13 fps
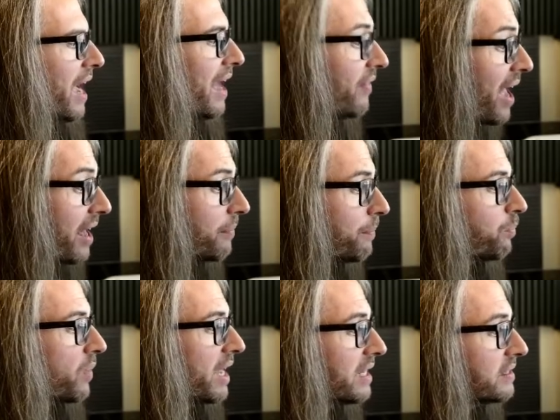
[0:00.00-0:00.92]
And then
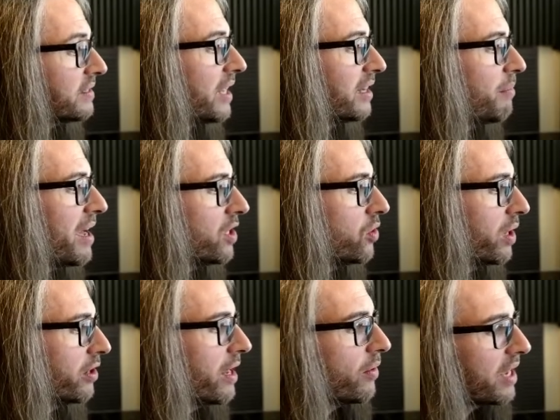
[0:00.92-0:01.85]
inside the menu
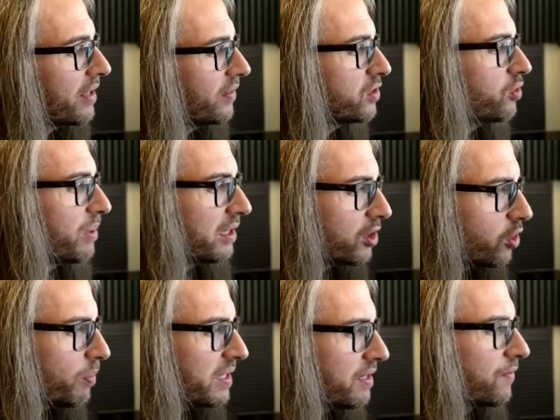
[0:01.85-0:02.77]
here, now again, these will be a
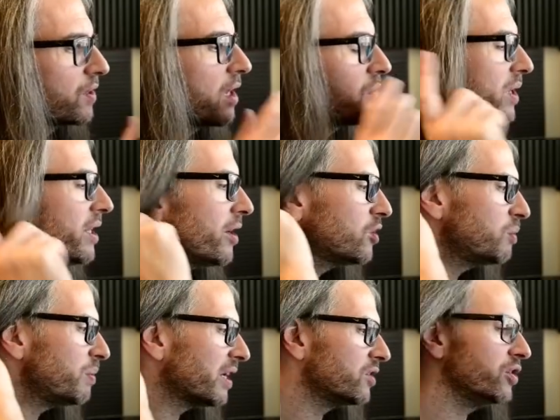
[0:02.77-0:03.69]
little bit different on Windows
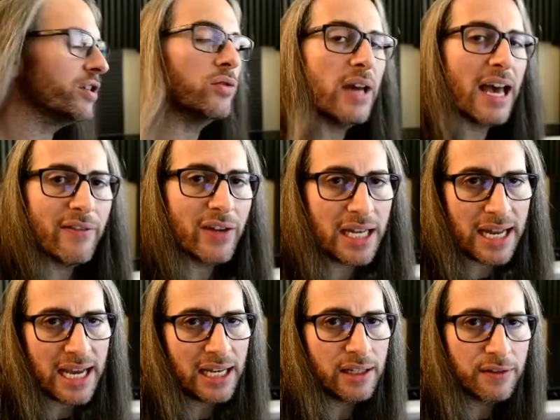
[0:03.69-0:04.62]
because you don't have a
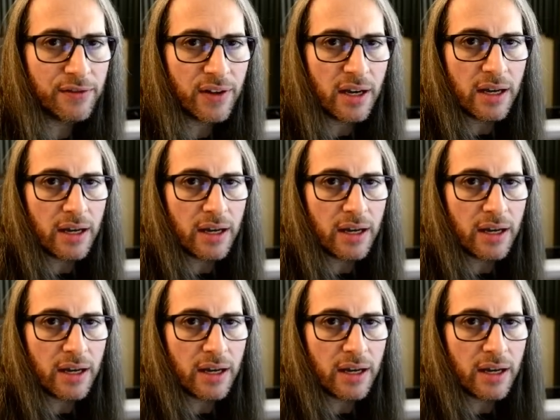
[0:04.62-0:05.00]
native